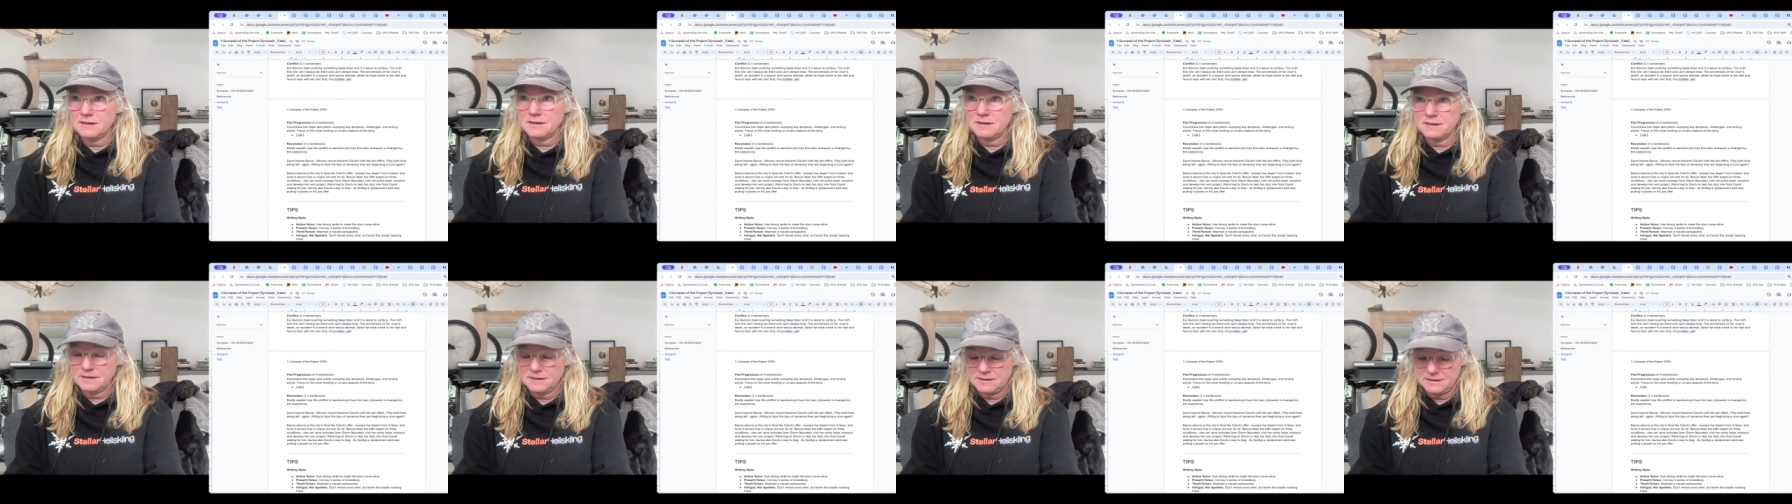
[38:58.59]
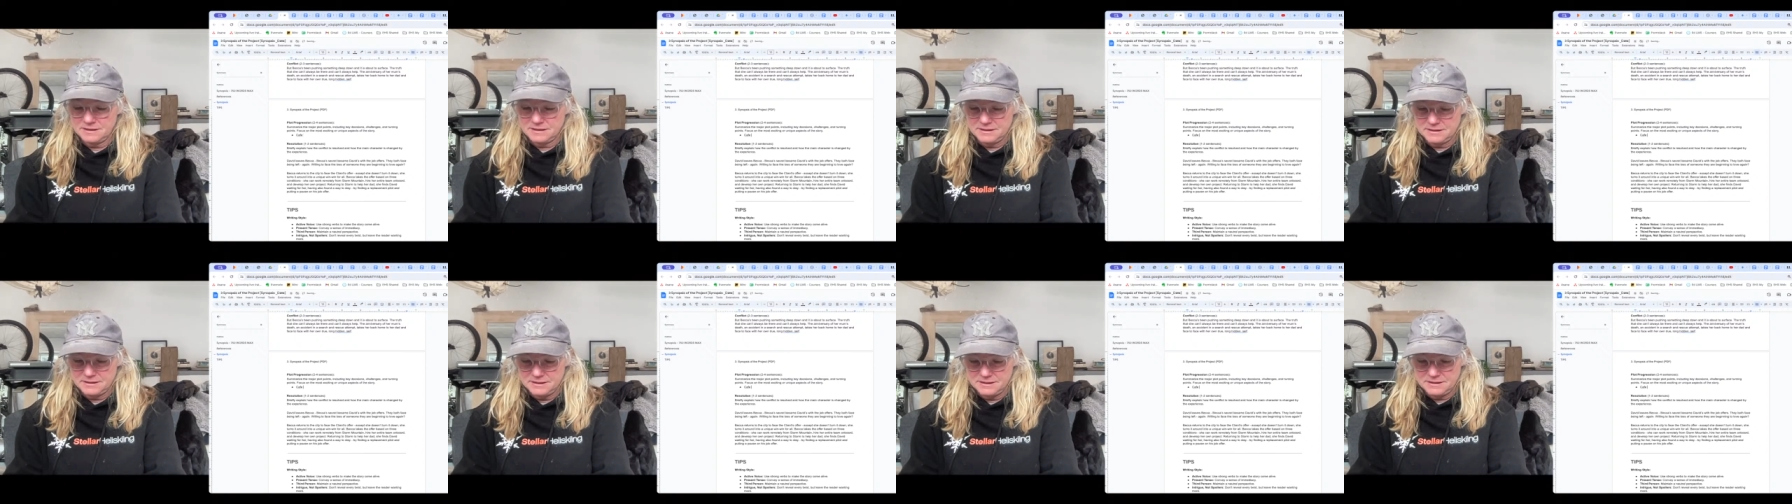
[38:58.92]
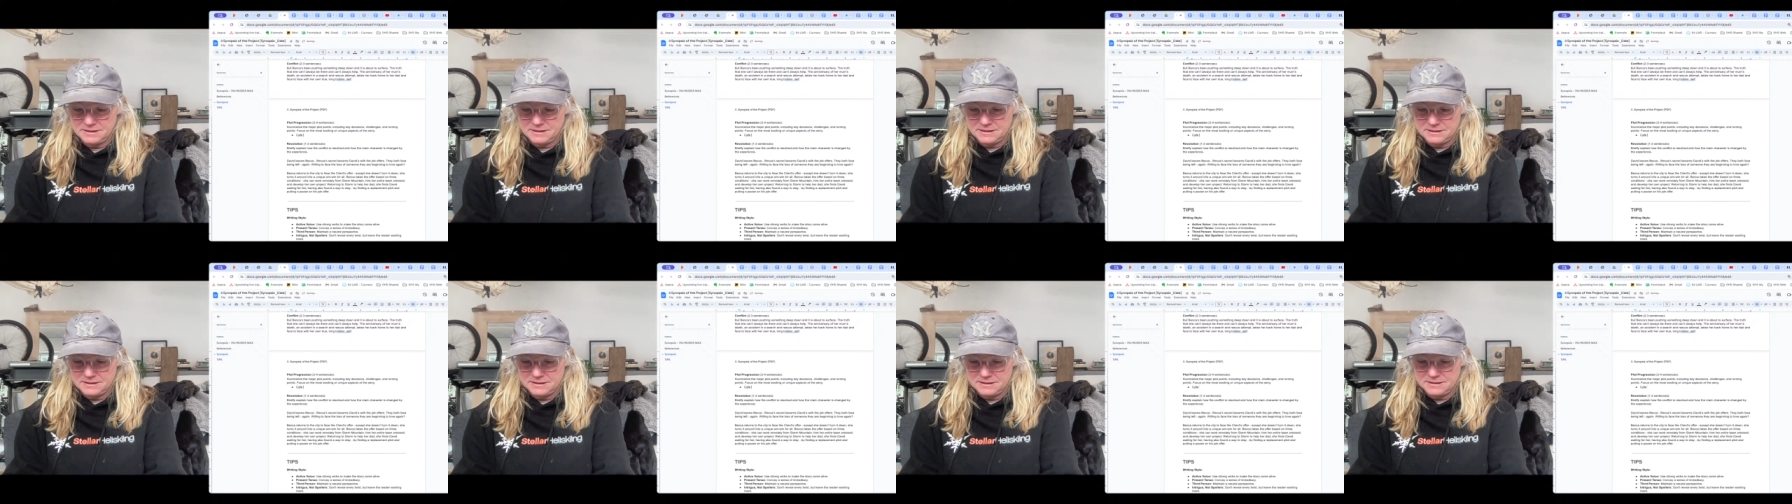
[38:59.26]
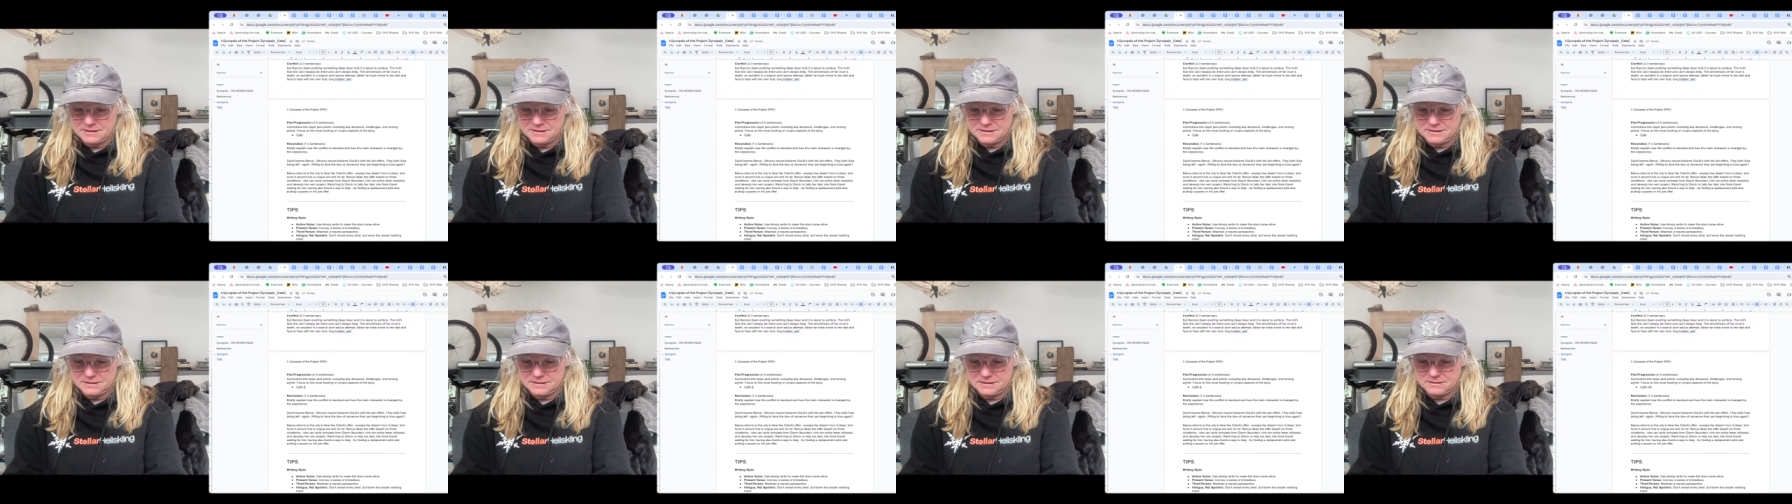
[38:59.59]

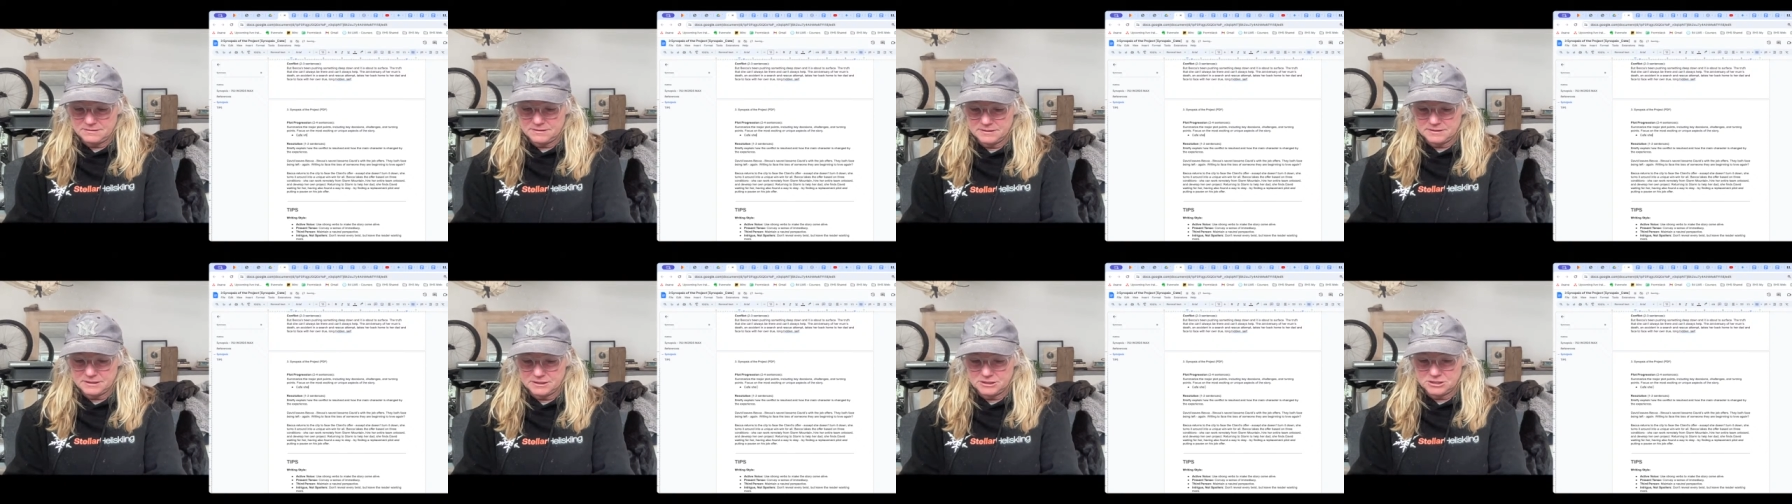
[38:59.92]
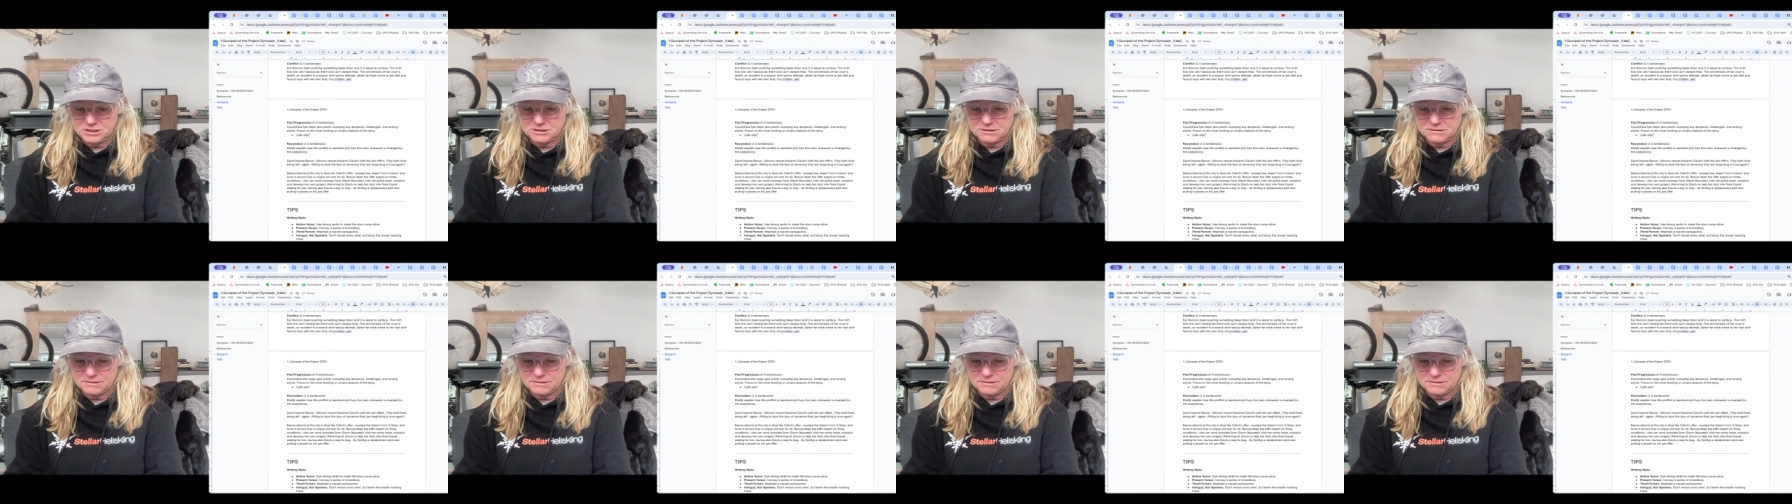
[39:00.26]
I don't want to say she